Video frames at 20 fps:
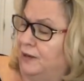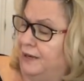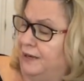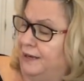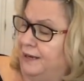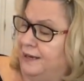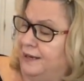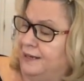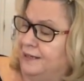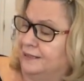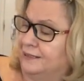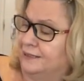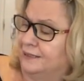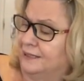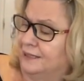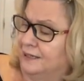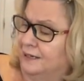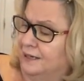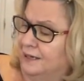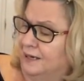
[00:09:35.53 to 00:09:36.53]
in it,
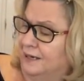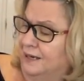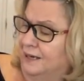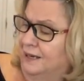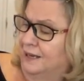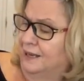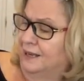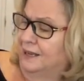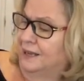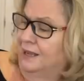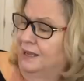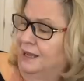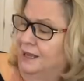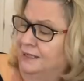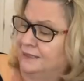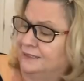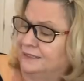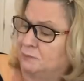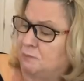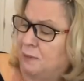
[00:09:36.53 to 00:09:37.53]

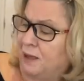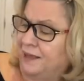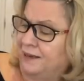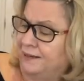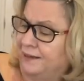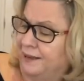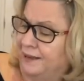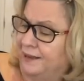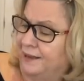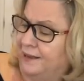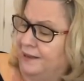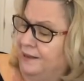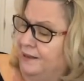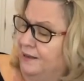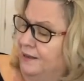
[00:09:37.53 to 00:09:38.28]
a spanner,